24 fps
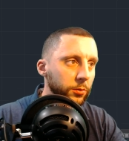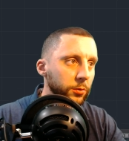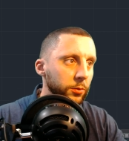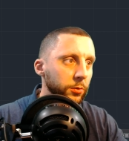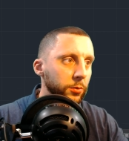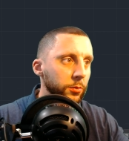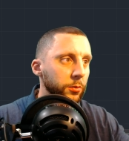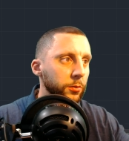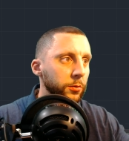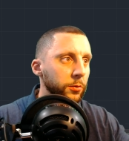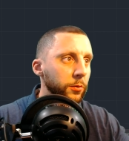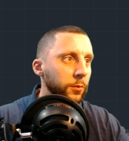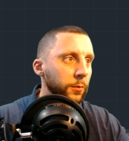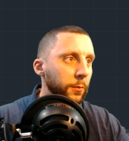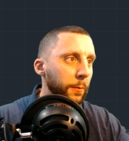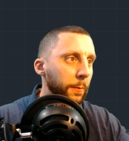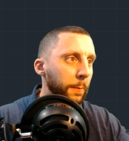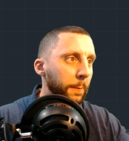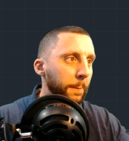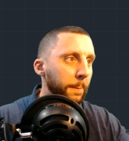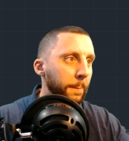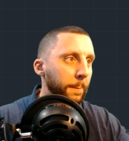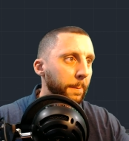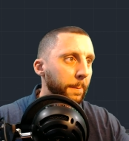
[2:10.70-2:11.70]

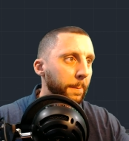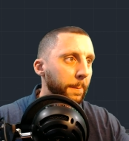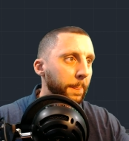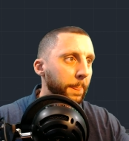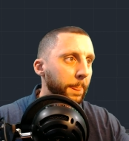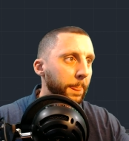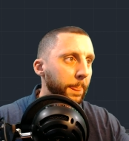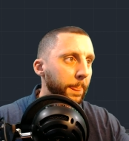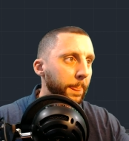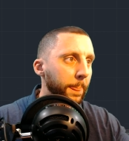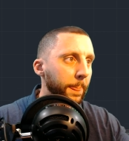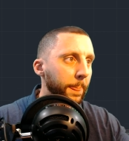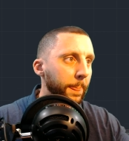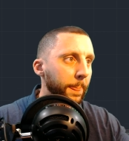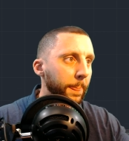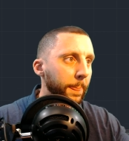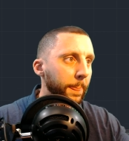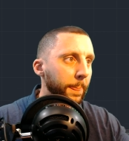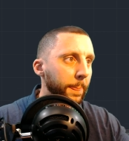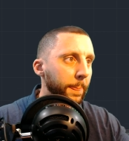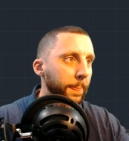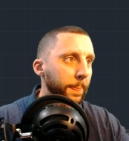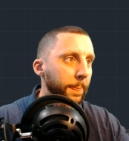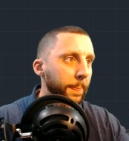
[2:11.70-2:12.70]

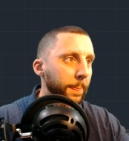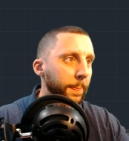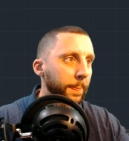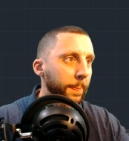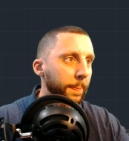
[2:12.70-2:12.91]
[no speech]